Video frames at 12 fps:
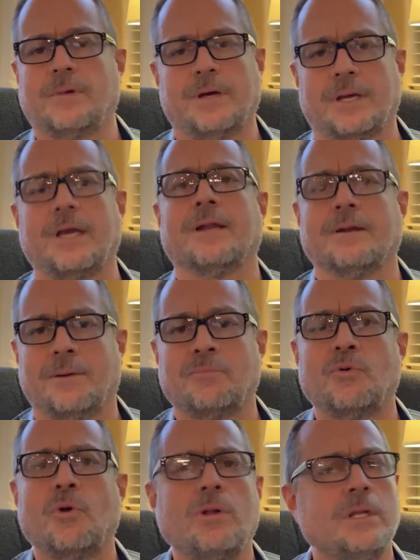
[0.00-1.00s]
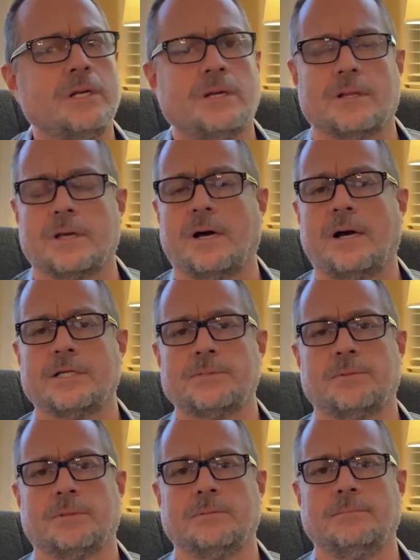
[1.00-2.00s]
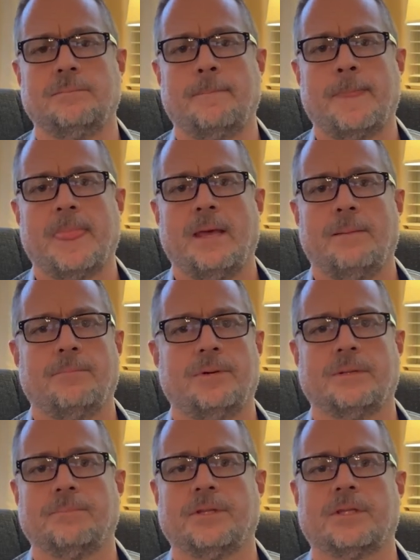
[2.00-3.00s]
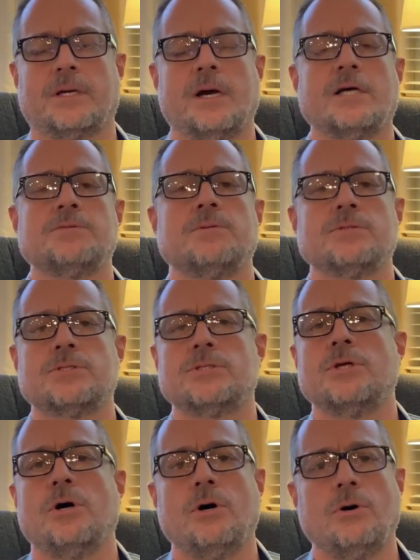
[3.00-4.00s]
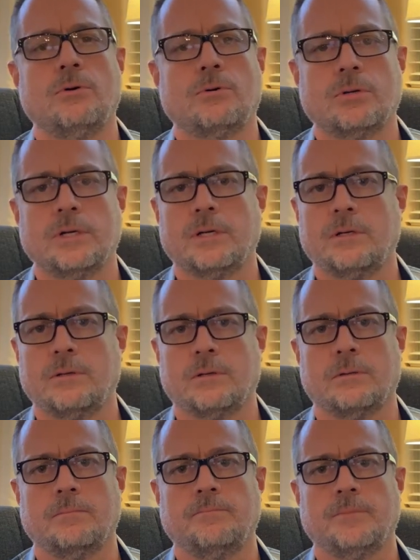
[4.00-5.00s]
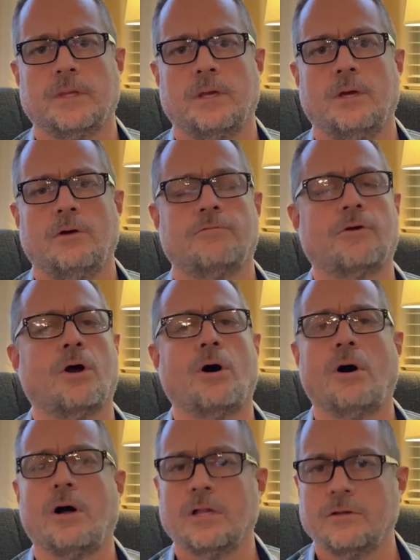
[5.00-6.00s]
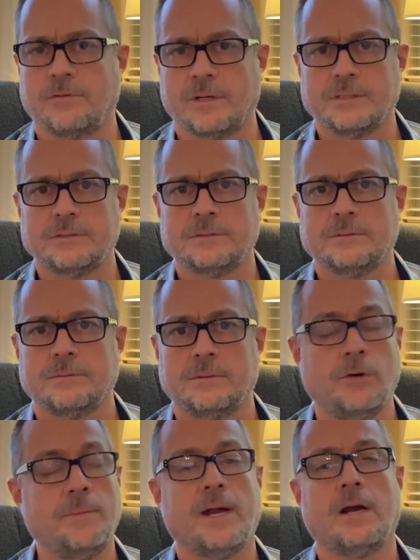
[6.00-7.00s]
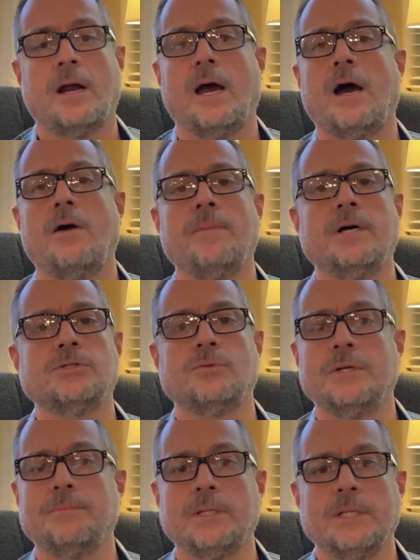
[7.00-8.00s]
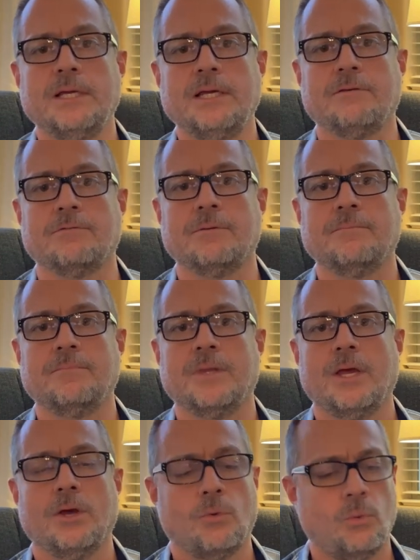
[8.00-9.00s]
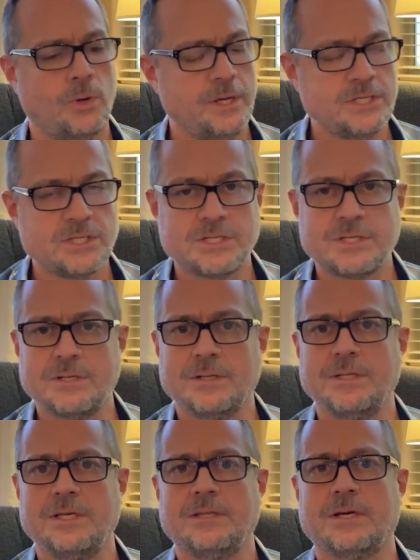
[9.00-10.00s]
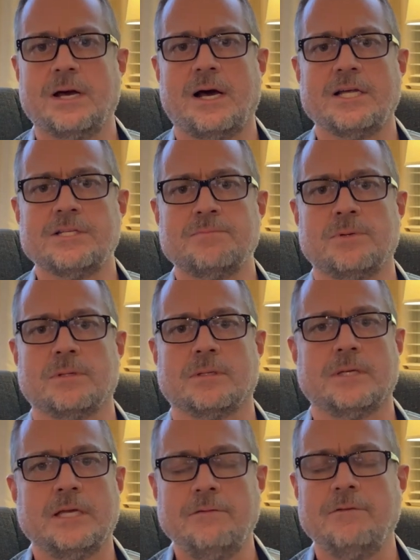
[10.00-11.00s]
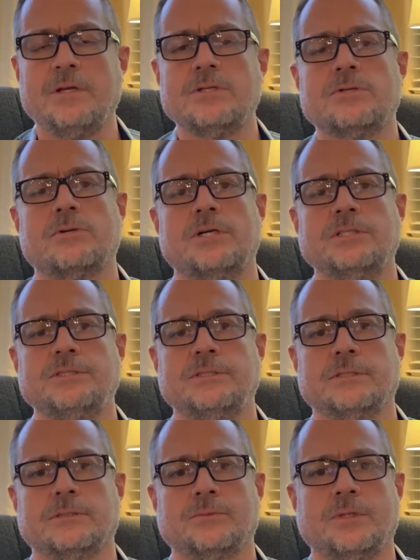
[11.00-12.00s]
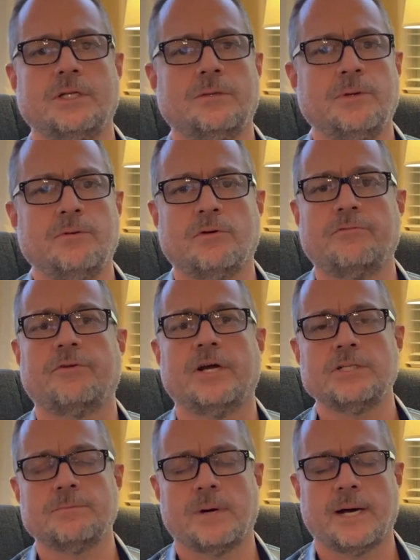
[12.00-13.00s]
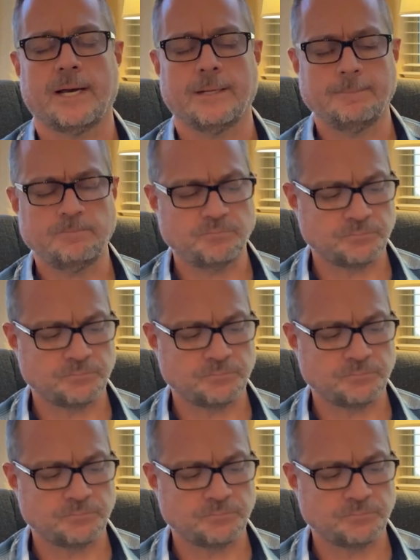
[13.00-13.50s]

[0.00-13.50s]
Again, I'm rolling into the gospel, but, but the gospel is so critical for all of us. No matter how much we believe, we still need the gospel, even as Christians. We need to be refreshed by it.